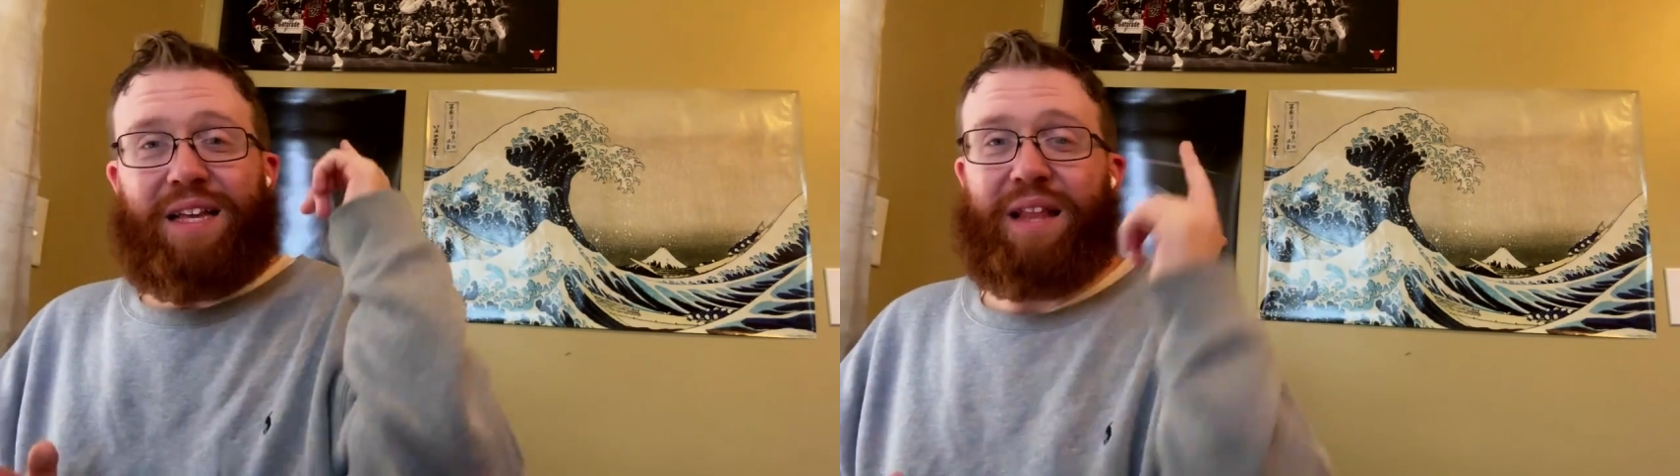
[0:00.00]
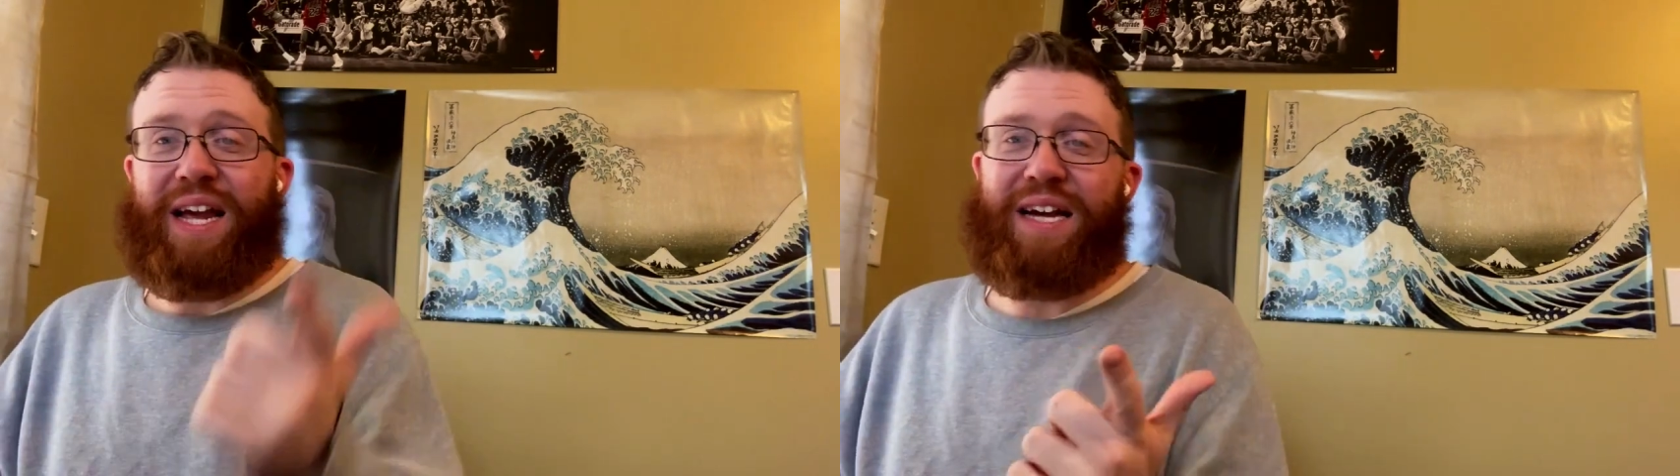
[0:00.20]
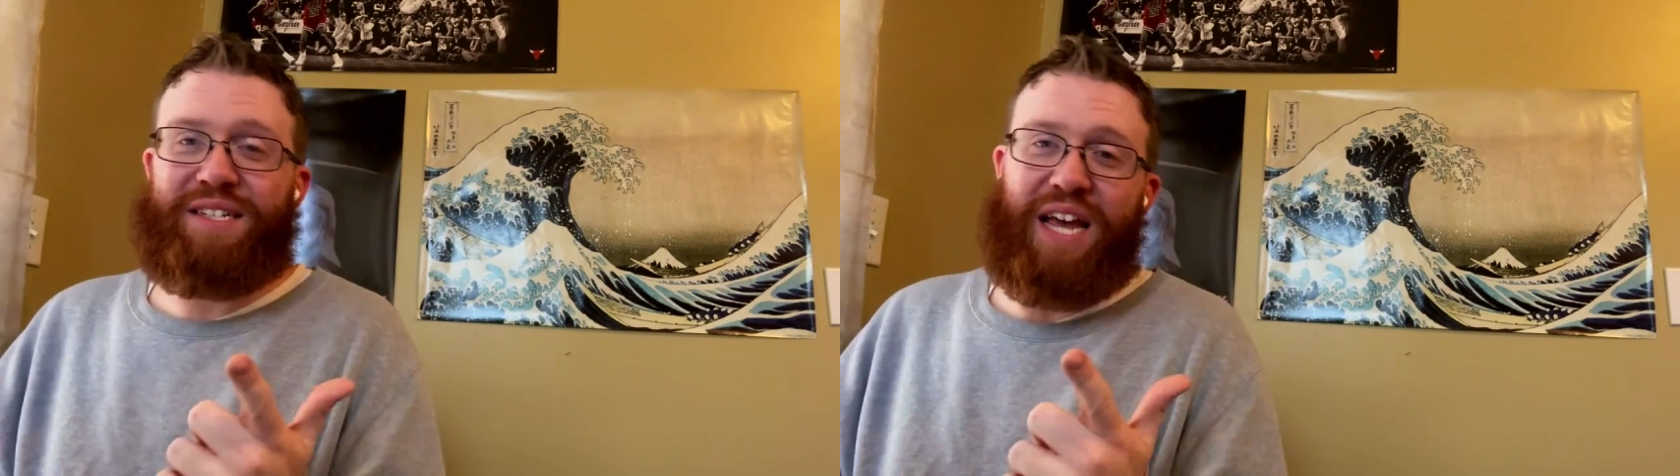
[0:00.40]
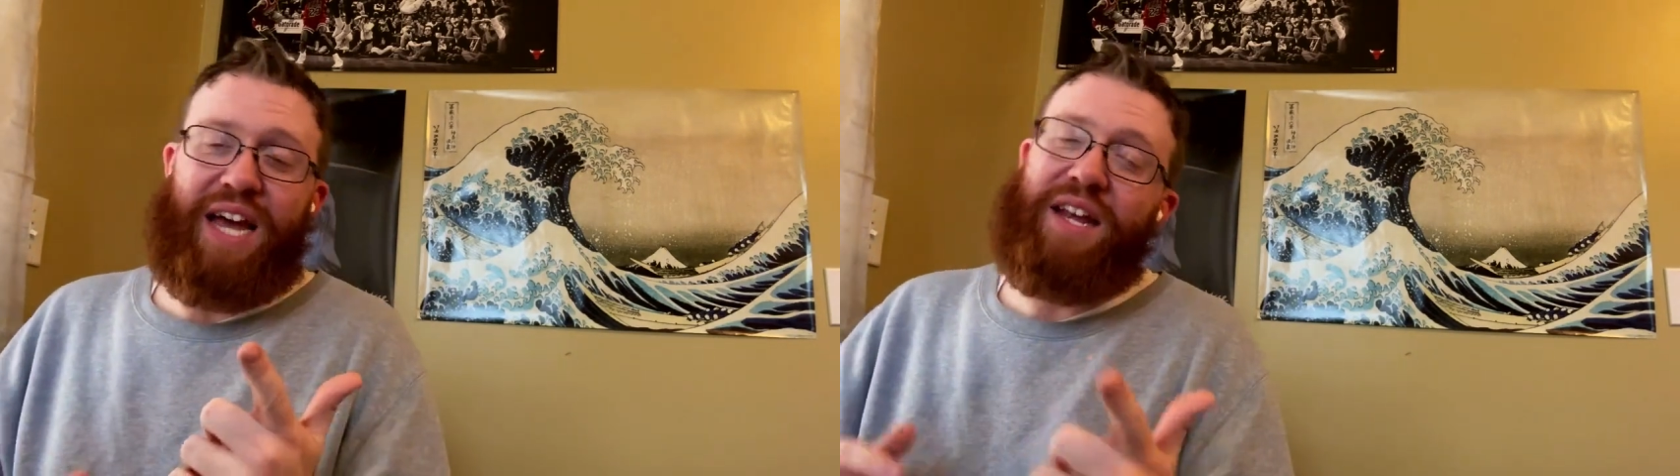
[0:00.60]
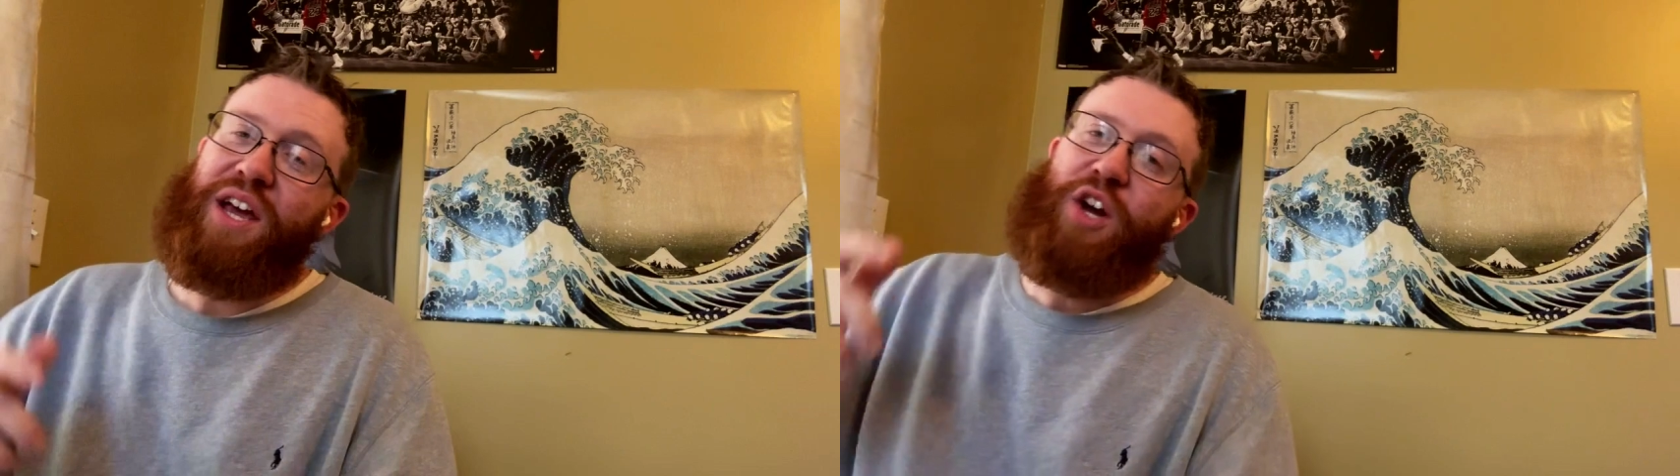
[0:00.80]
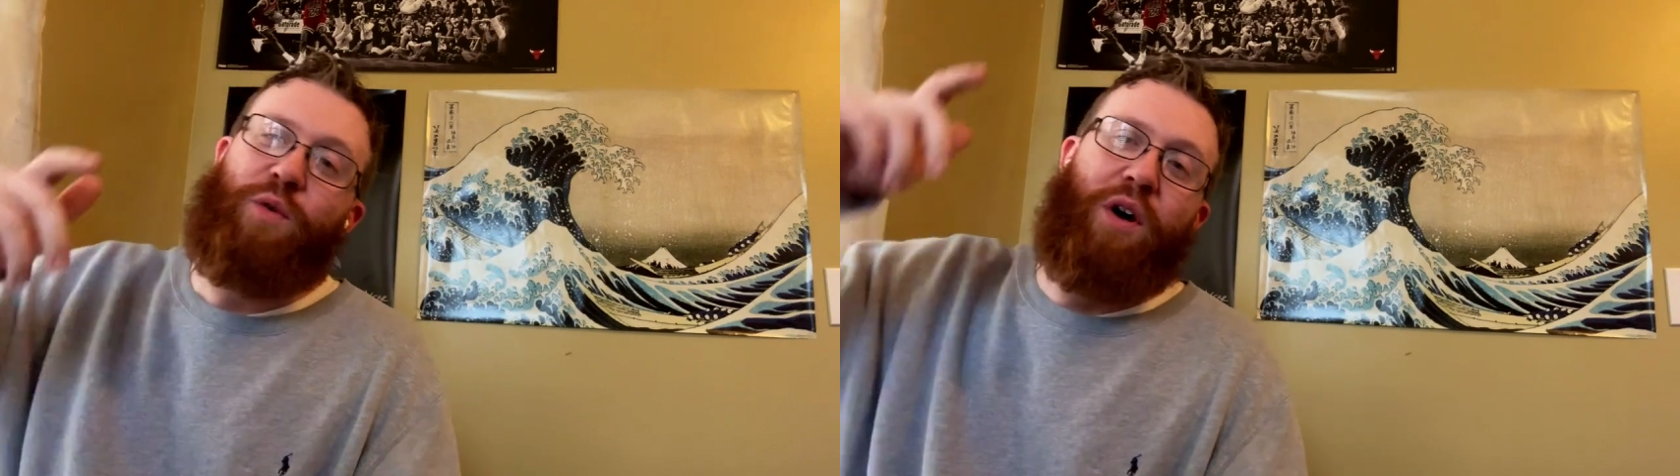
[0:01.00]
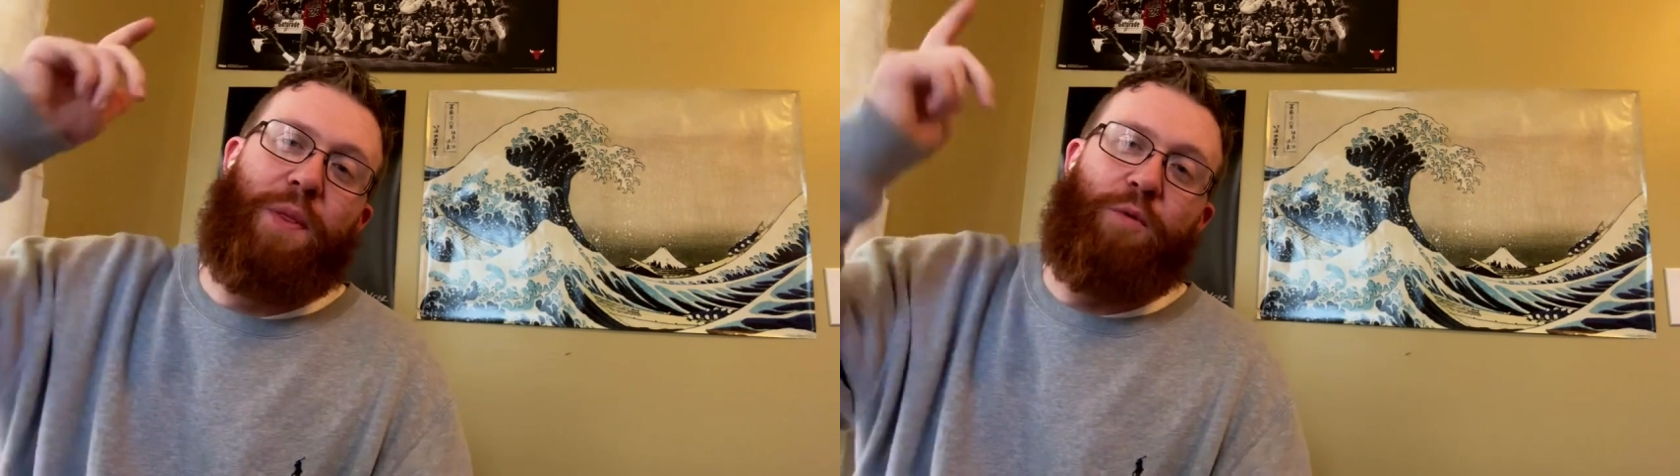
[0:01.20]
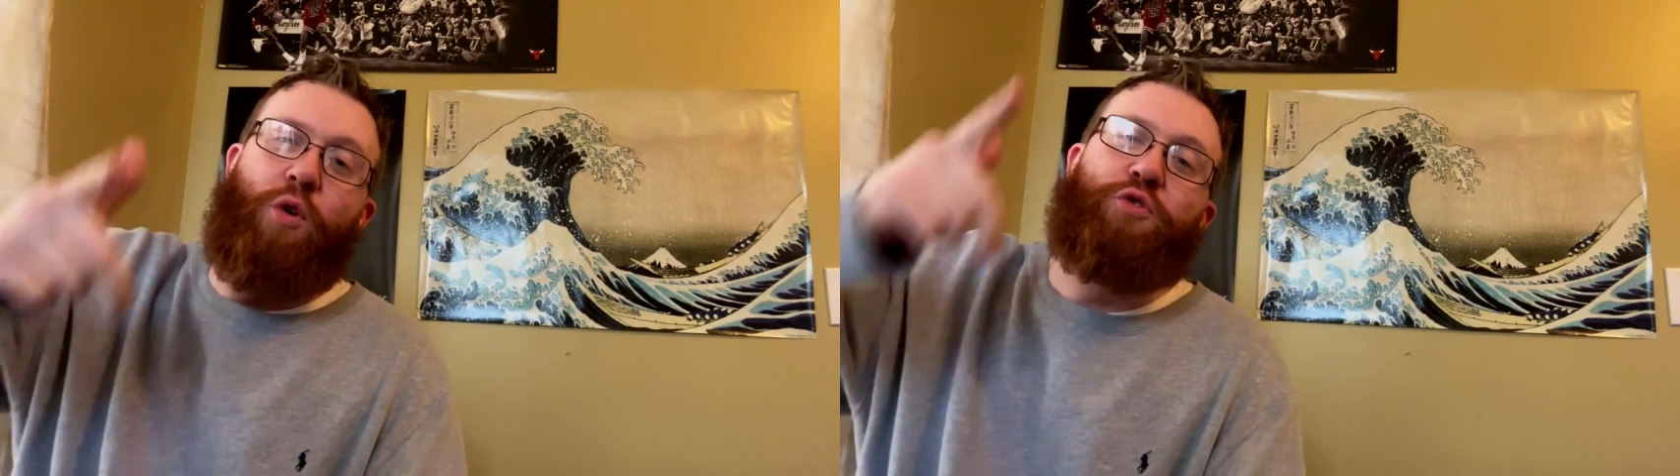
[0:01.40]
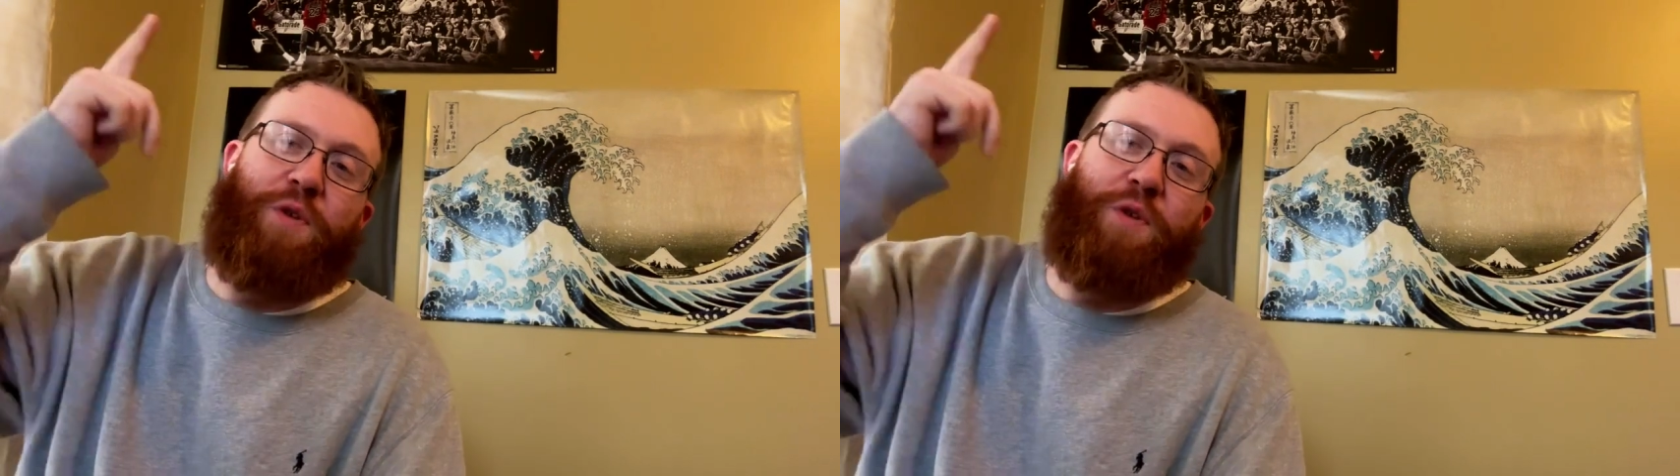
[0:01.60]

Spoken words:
Like I said, we're on the road